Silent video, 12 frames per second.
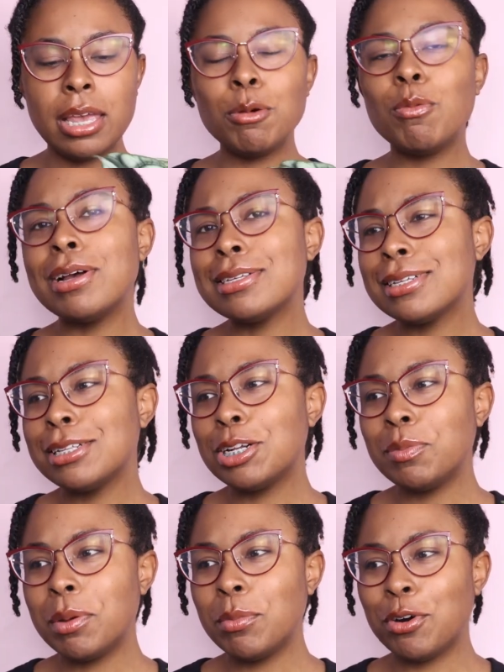It was a
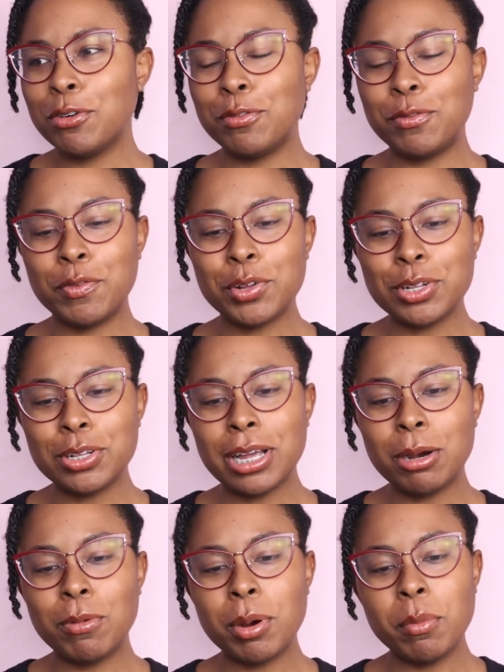little bit more full
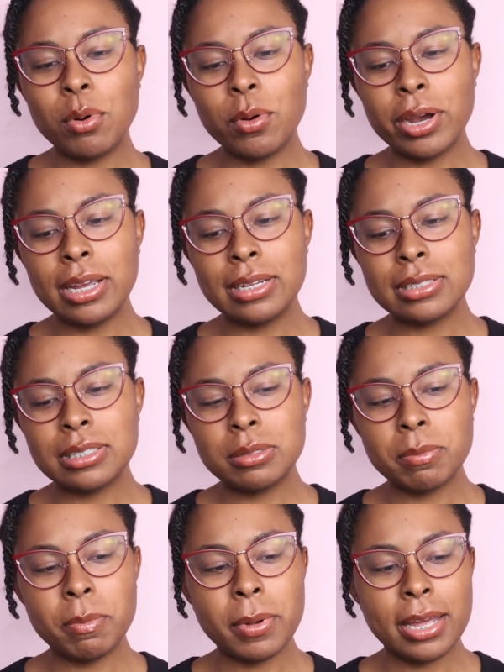at one
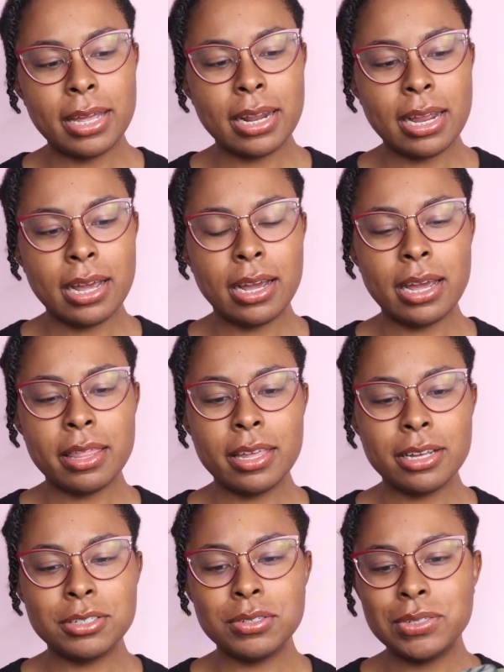point, but I
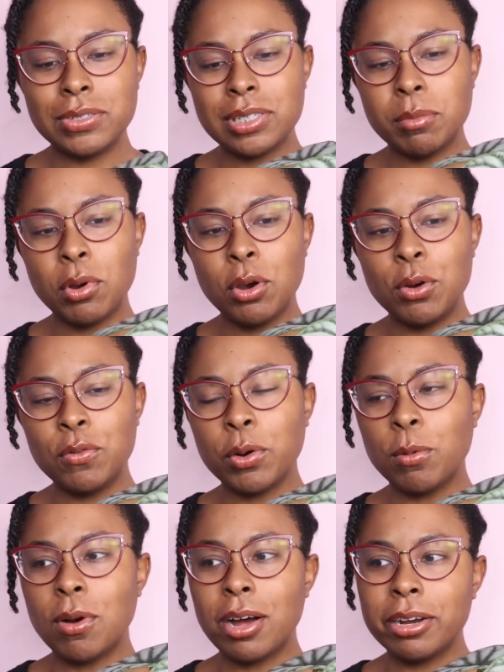think due to some
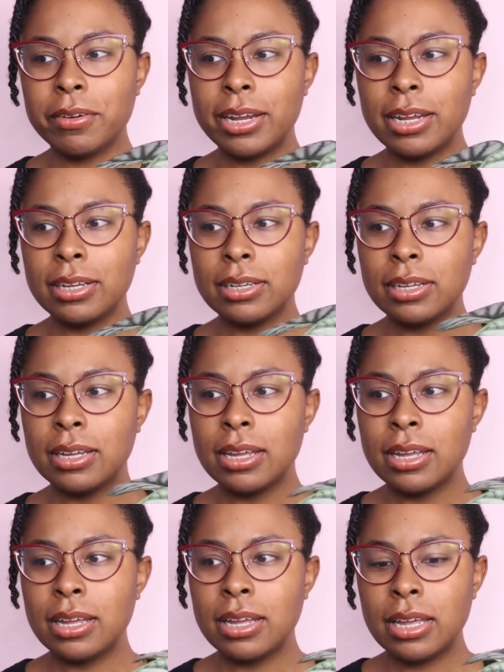overwatering,
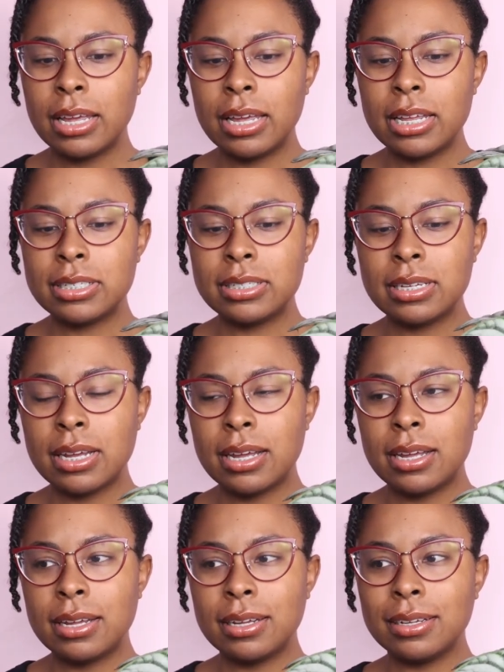it
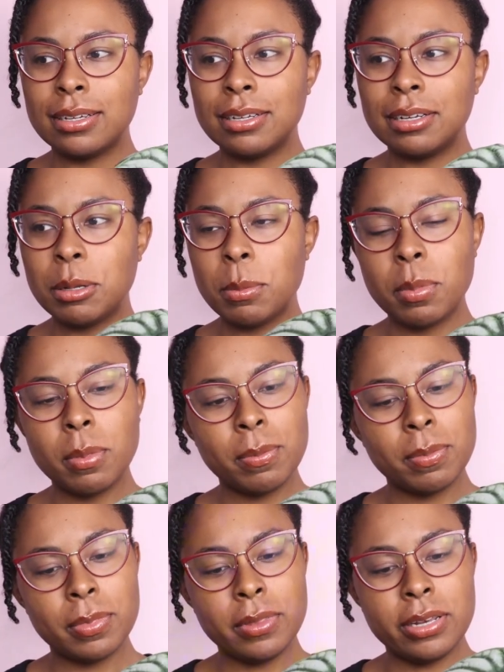
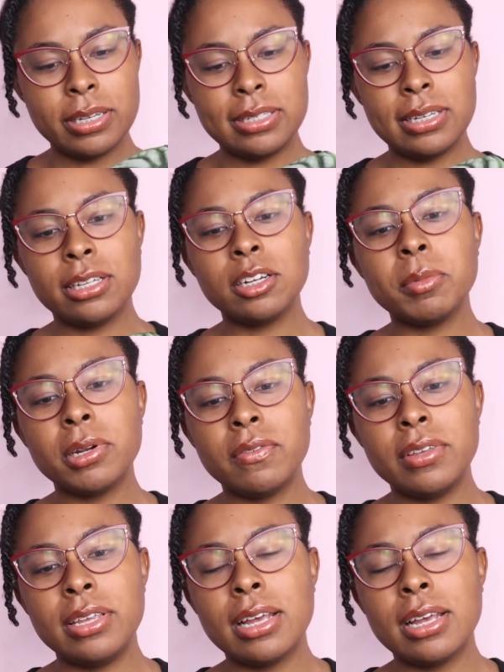you can see a little bit of